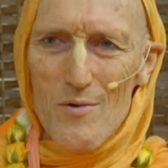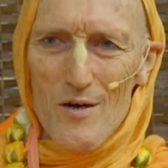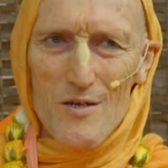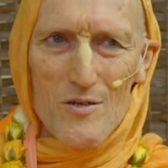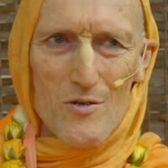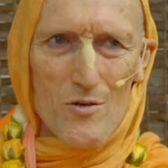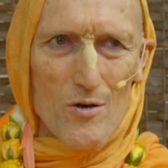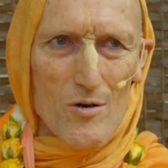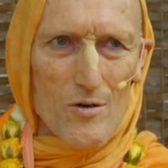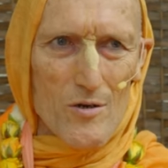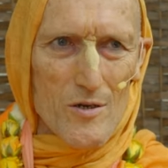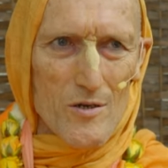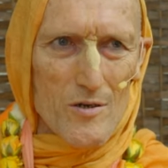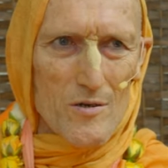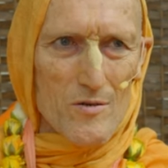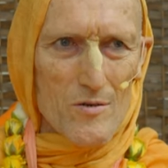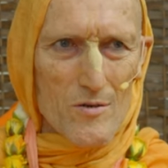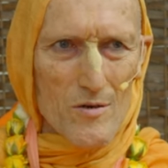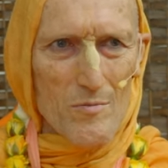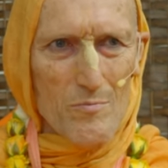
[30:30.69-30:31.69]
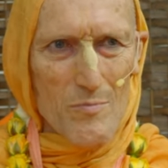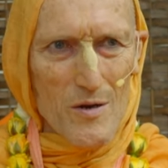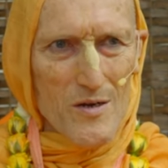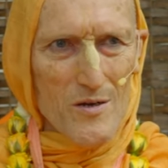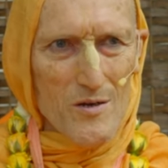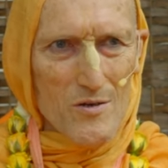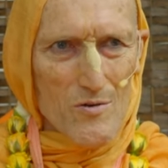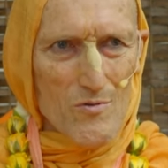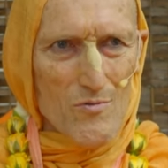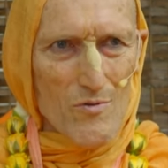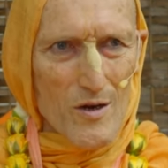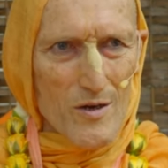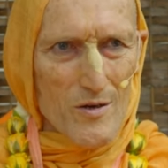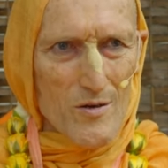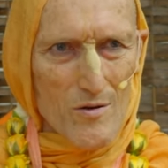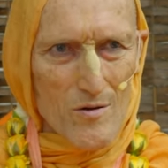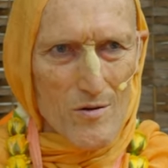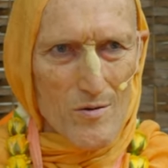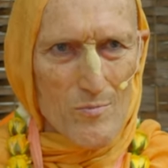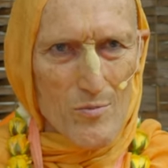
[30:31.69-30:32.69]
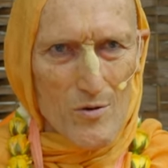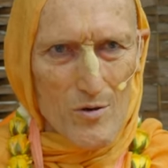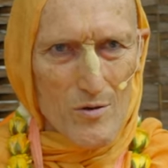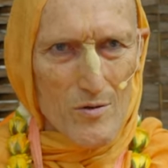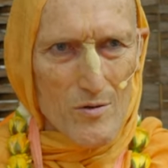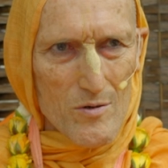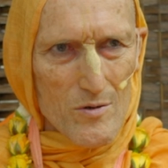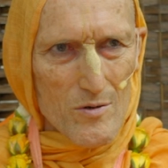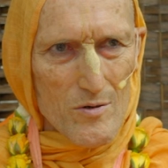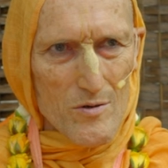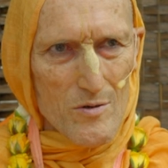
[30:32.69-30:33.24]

by talking. So better to write on a board.